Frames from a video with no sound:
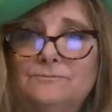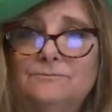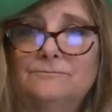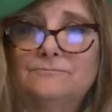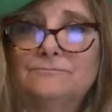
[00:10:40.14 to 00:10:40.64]

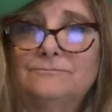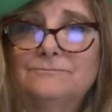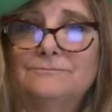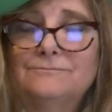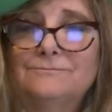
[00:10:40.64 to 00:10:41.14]

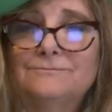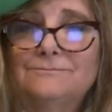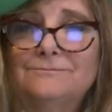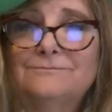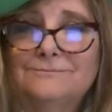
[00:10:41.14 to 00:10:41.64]

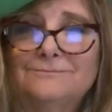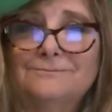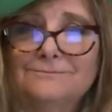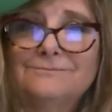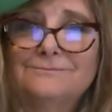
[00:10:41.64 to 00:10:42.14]

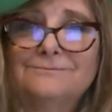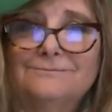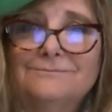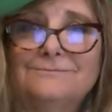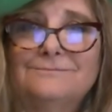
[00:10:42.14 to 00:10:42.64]

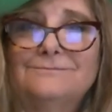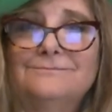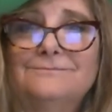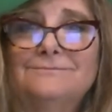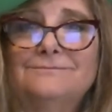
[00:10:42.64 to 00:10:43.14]

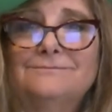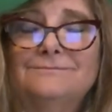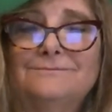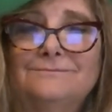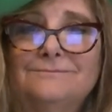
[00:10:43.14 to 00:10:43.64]

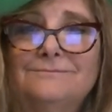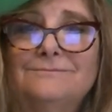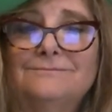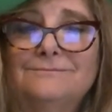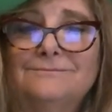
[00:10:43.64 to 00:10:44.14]

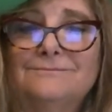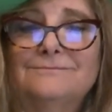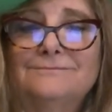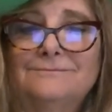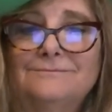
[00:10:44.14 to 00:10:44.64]

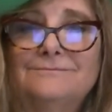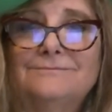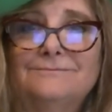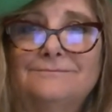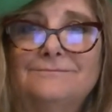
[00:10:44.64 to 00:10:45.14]

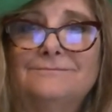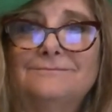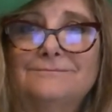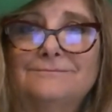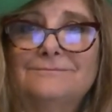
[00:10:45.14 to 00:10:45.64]

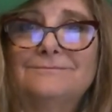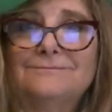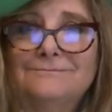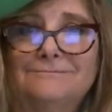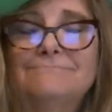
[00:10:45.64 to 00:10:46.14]

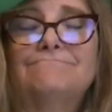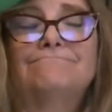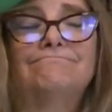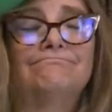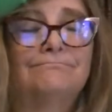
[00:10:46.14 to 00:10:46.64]

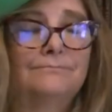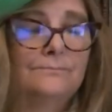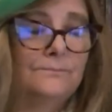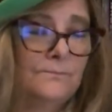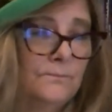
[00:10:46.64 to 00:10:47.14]

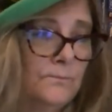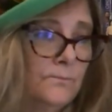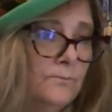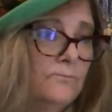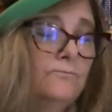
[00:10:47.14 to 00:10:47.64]

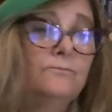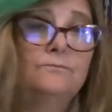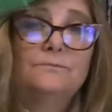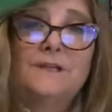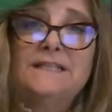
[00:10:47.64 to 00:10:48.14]
This person isn't speaking.